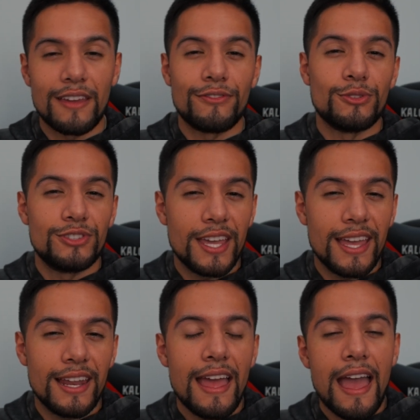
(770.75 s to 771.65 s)
If you
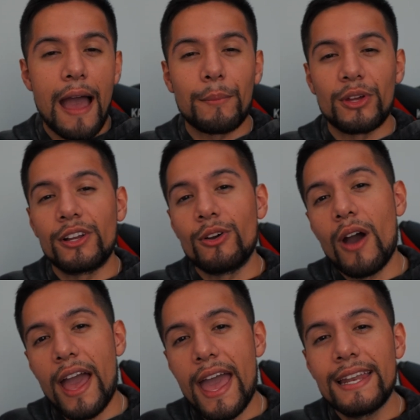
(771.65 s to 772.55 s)
did, I'm gonna go
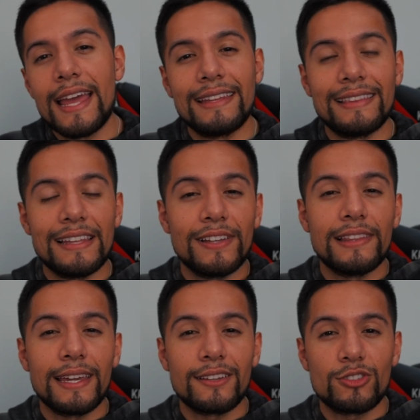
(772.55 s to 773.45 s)
ahead and leave a
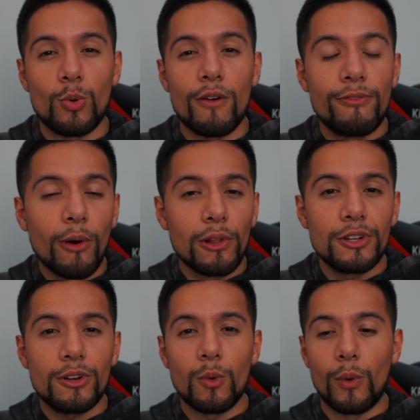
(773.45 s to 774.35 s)
link to a
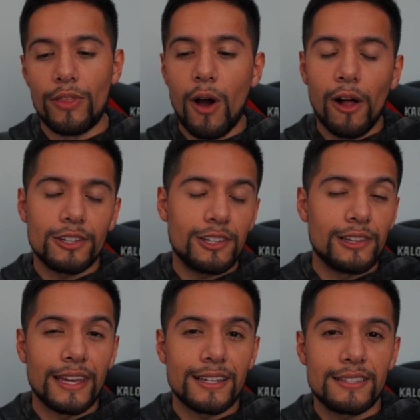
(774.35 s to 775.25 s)
folder with all of the
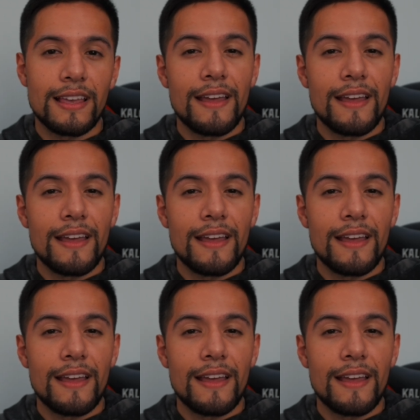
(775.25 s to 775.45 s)
links